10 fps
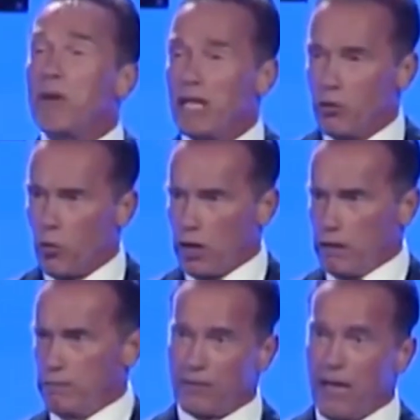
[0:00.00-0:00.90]
one.
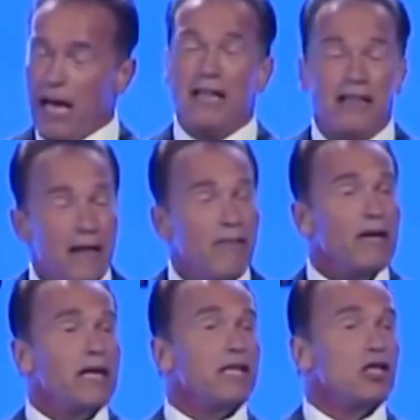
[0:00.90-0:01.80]
And then when I
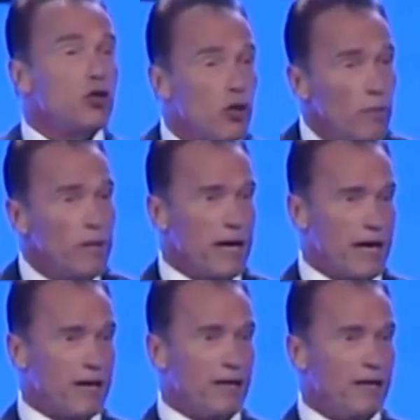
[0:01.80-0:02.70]
did
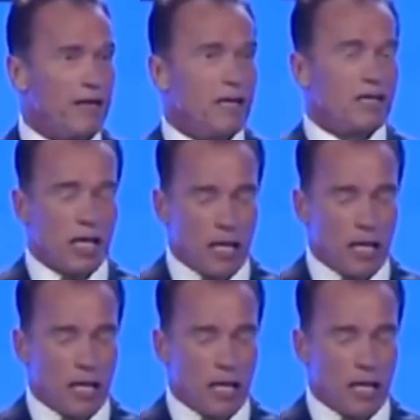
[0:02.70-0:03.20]
Terminator, James